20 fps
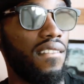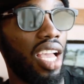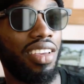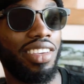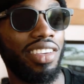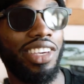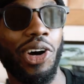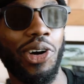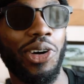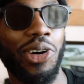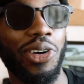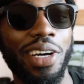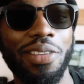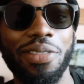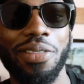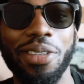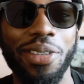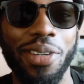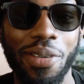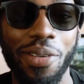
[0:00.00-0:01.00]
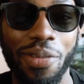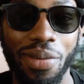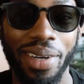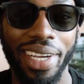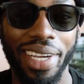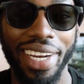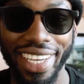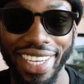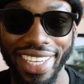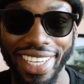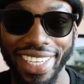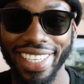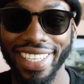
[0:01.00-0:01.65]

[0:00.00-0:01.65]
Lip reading: Yo, good afternoon, everybody.